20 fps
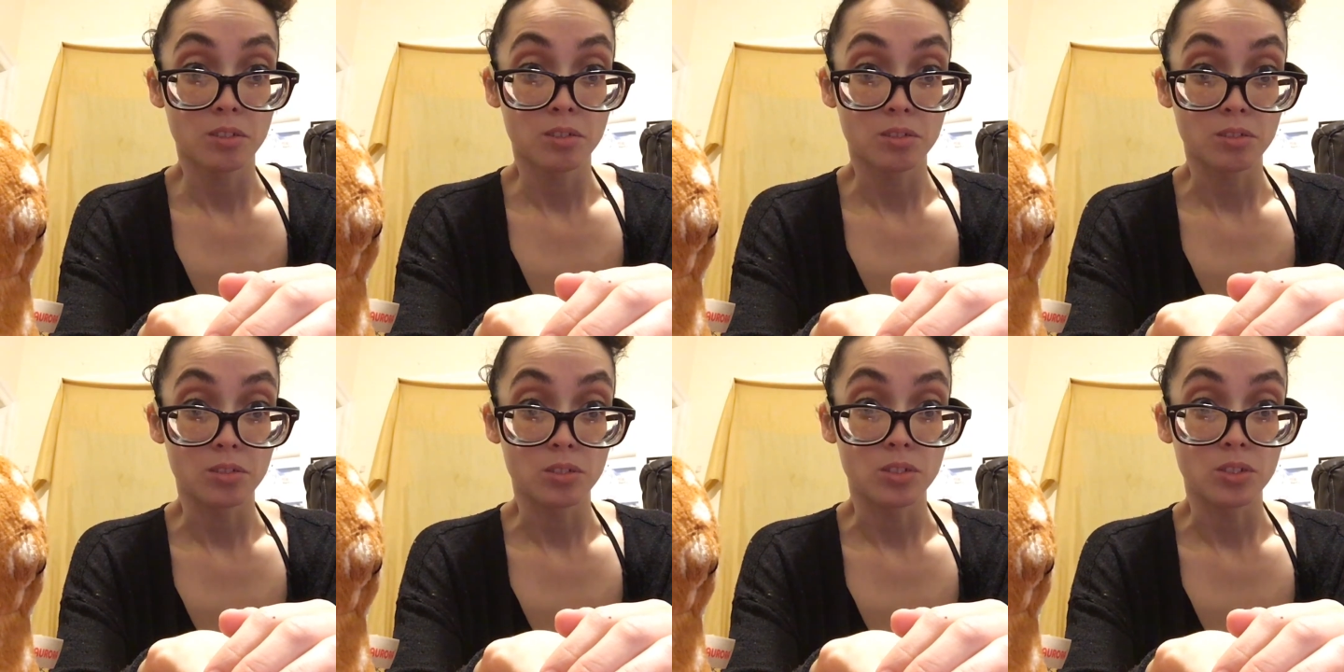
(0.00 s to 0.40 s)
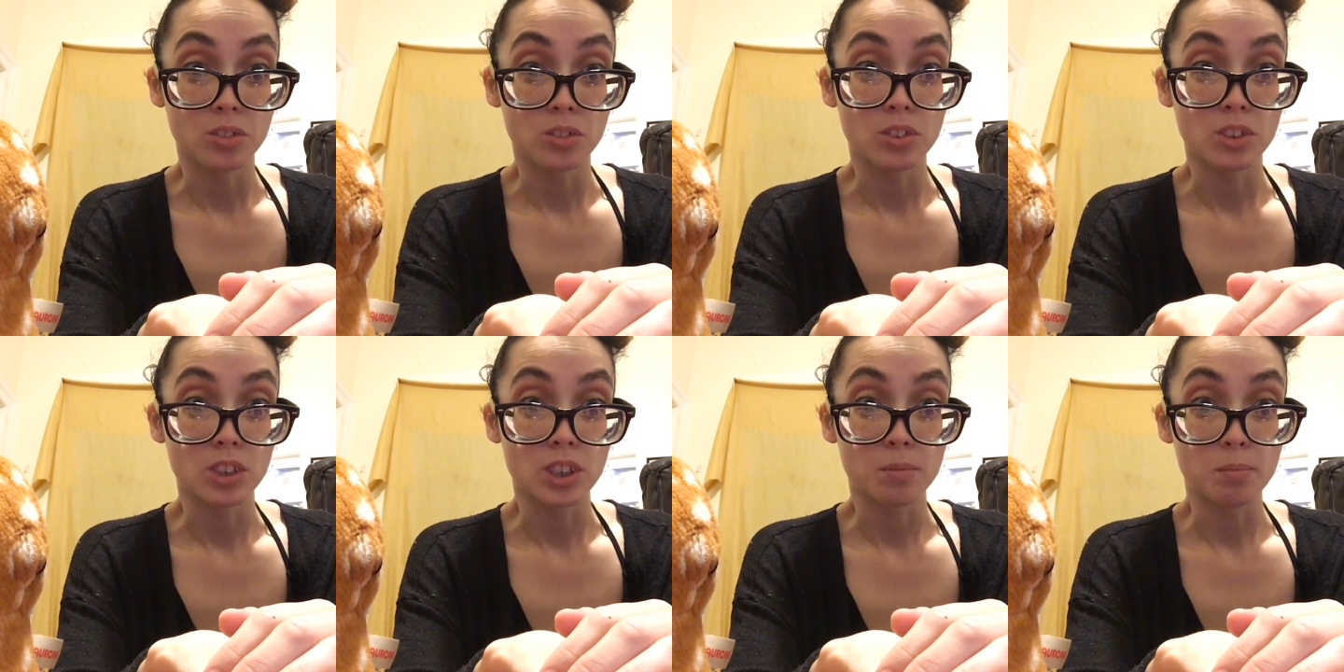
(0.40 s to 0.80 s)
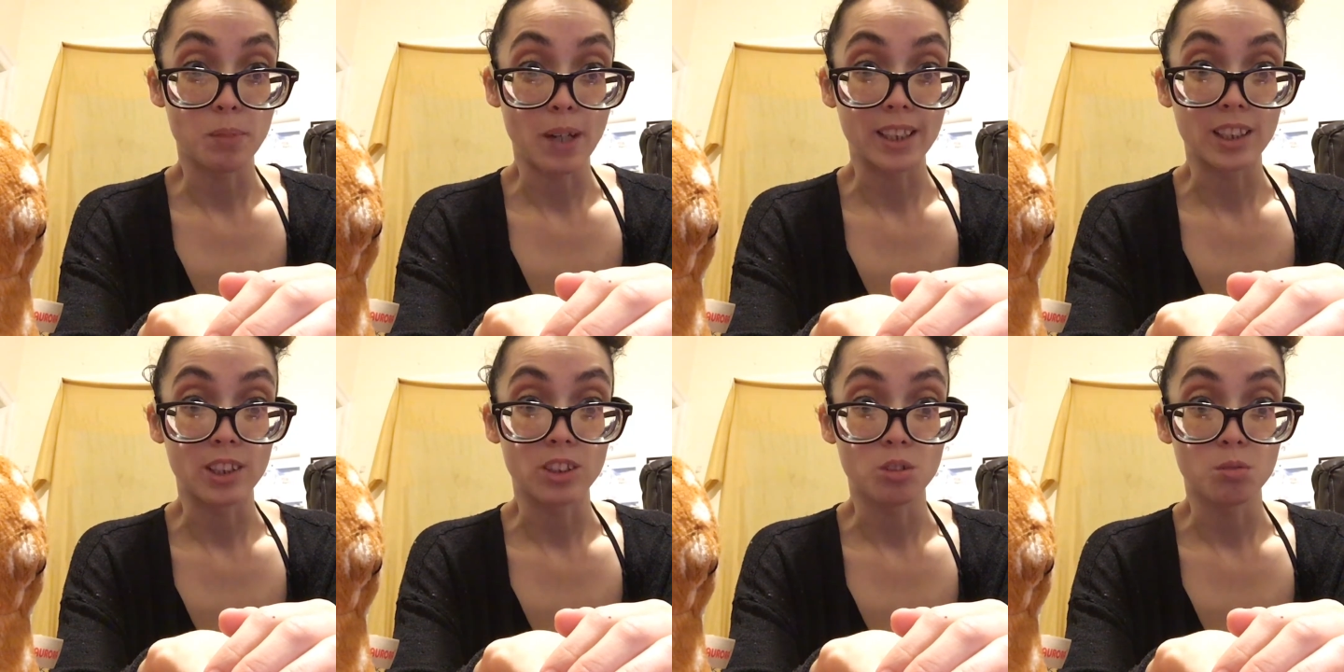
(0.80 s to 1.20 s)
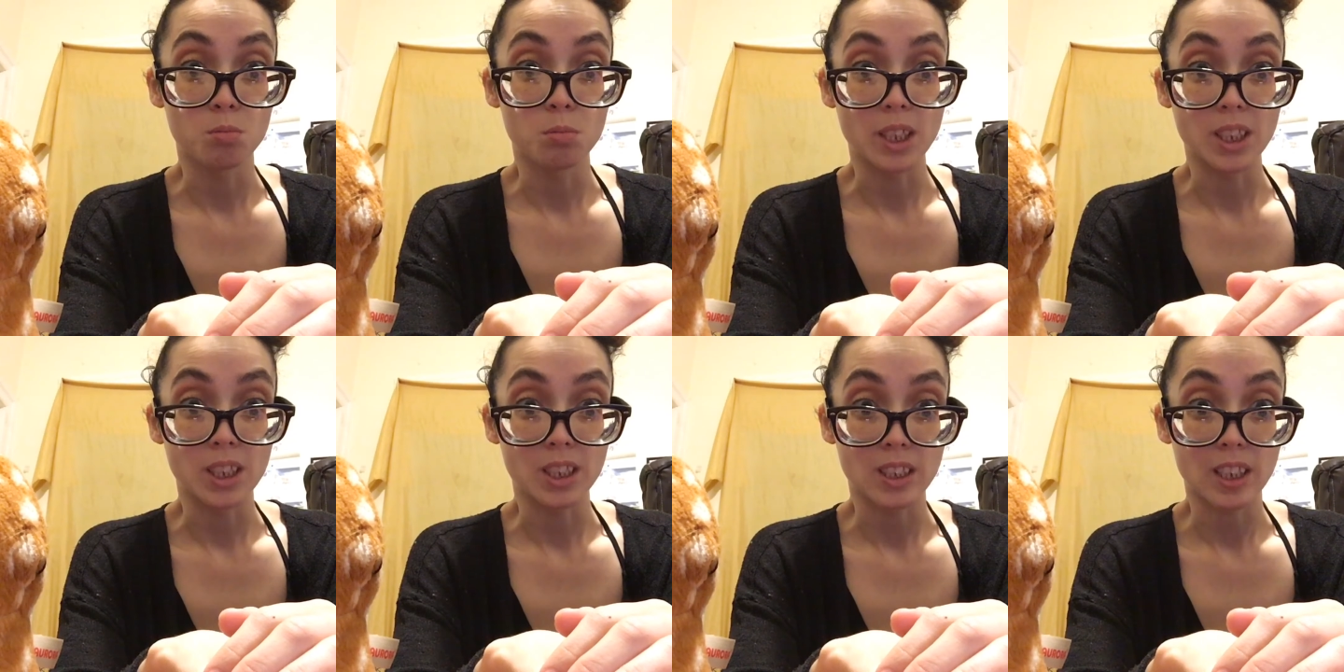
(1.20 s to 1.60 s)
You sit back and you
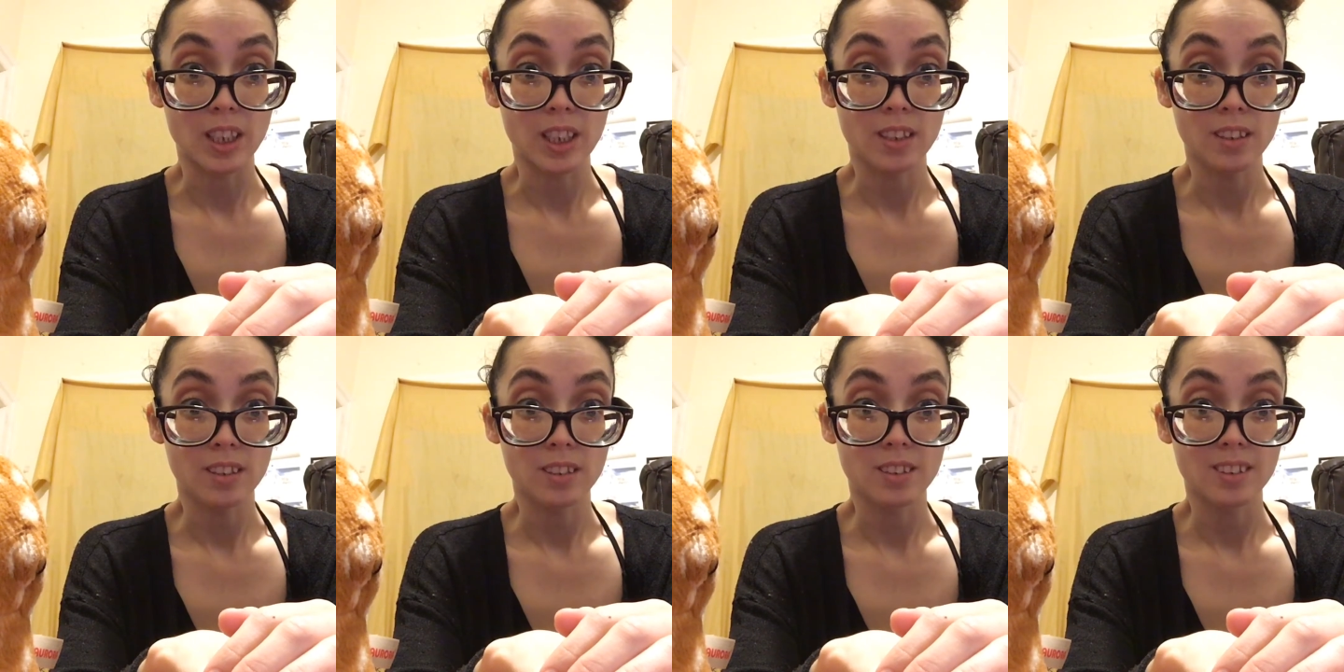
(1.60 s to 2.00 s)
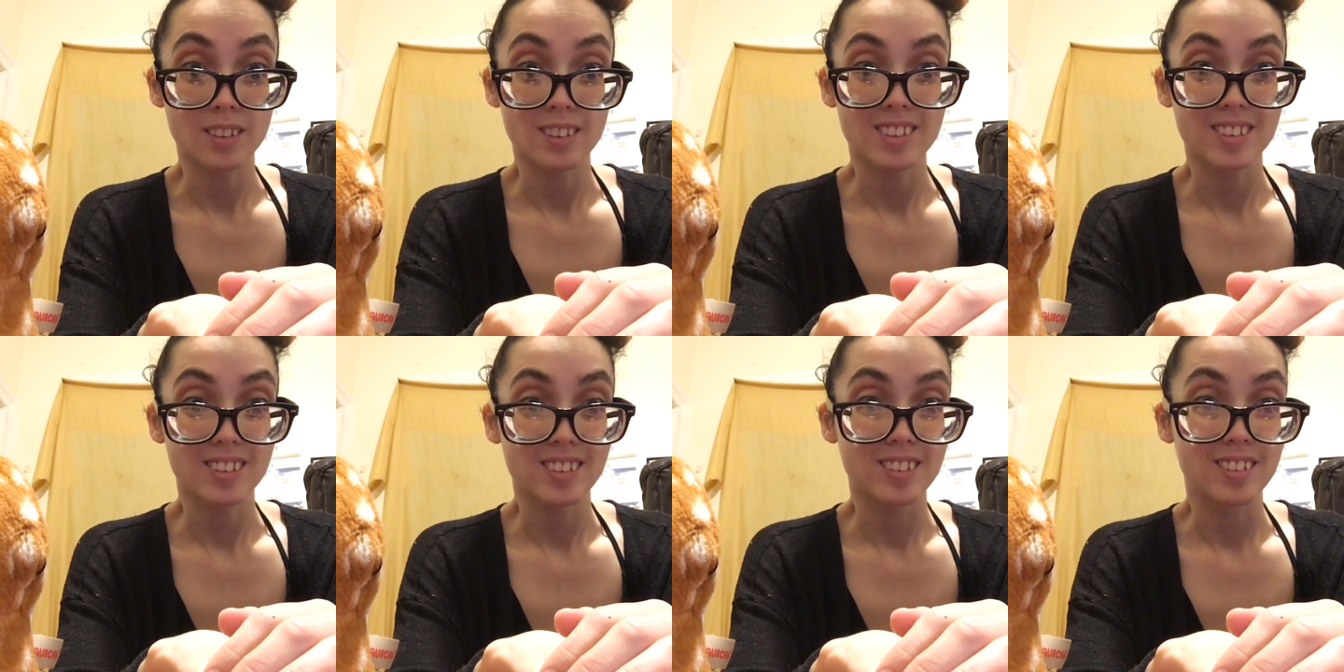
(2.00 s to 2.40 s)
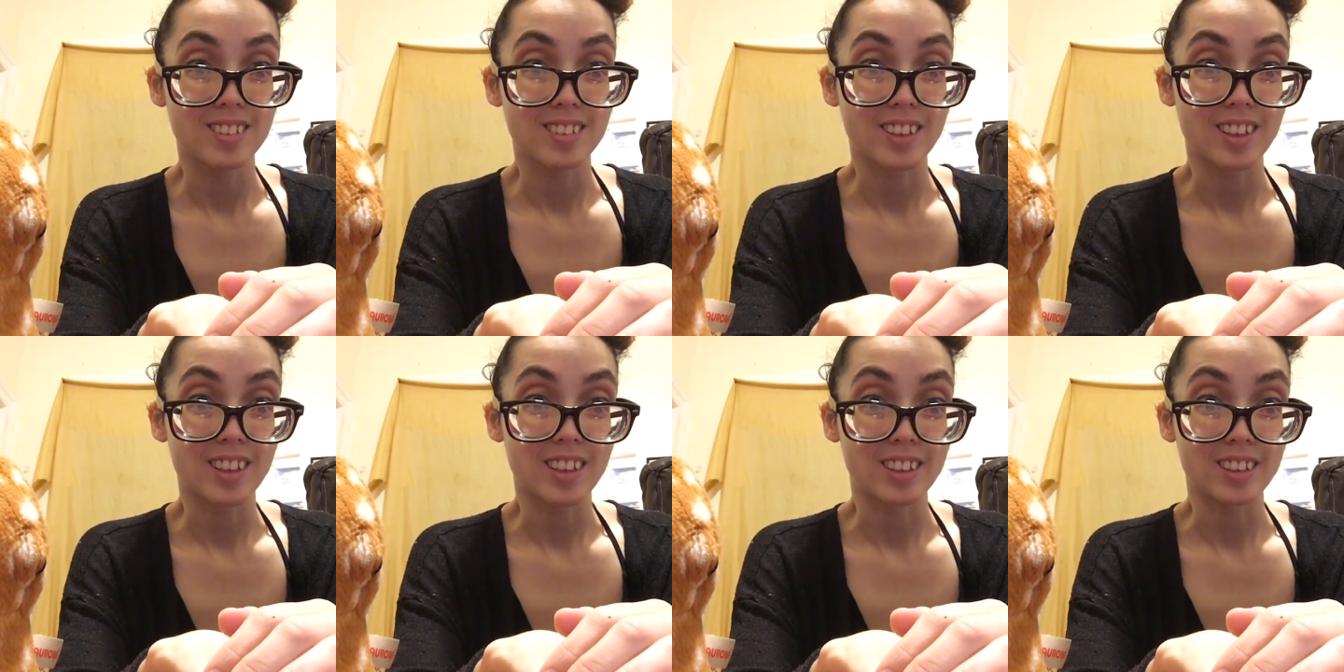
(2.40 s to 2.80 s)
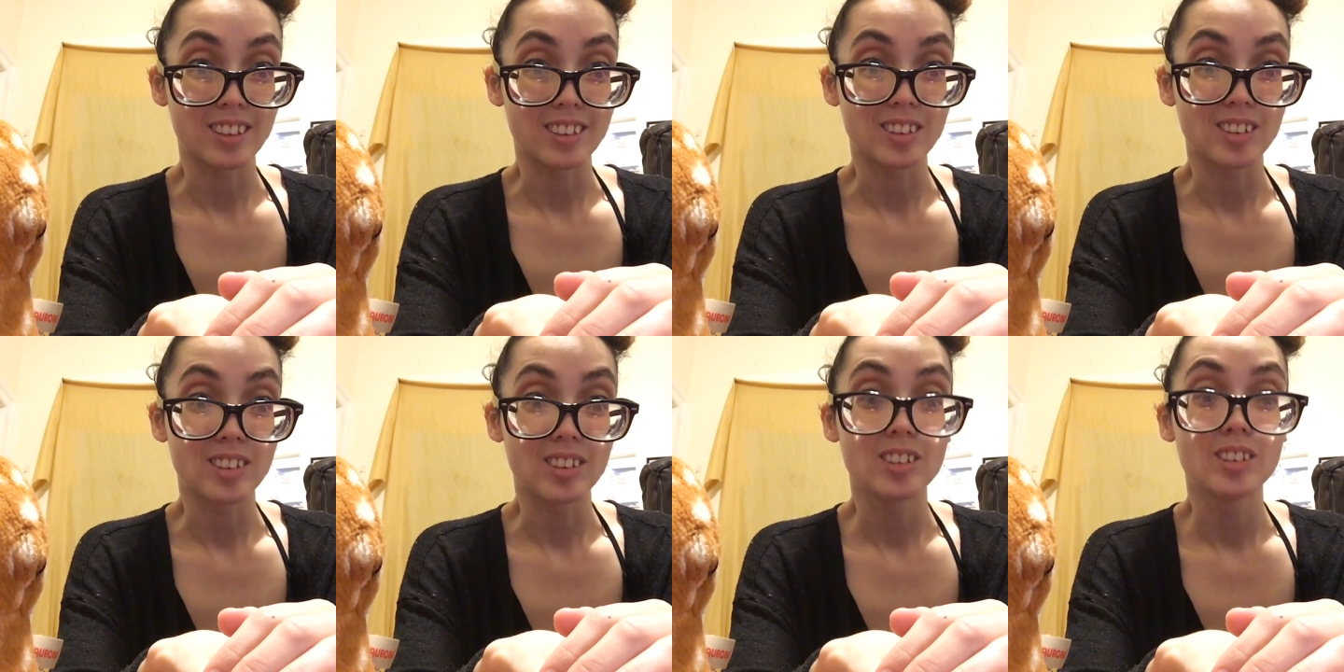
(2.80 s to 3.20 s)
meditate and